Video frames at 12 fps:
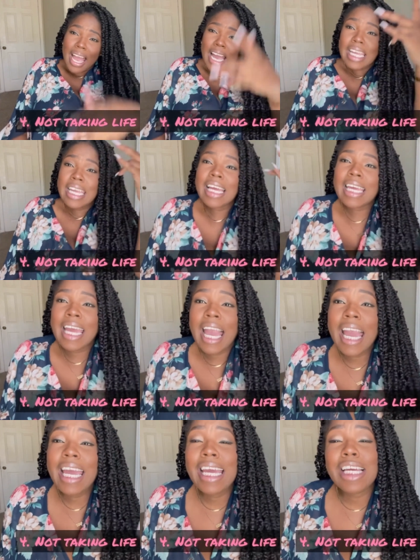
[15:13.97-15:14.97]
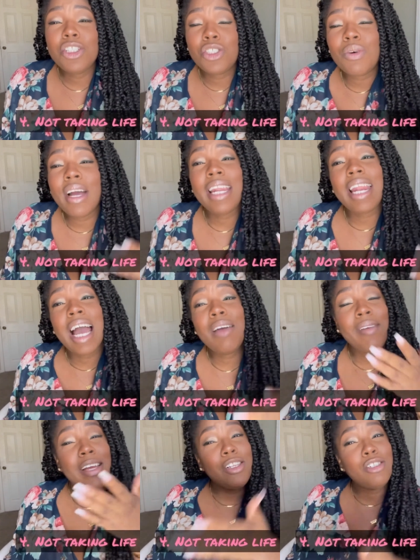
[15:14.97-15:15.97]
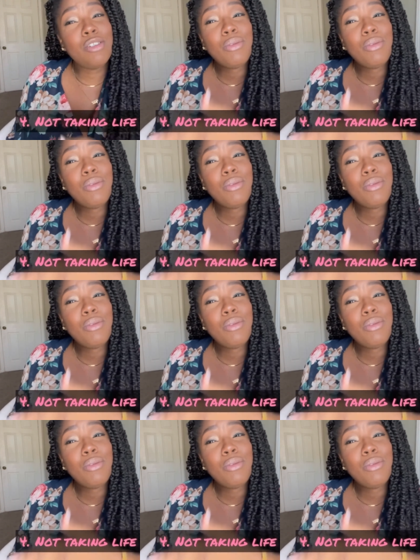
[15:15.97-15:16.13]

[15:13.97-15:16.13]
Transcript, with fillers: You can't enjoy life and do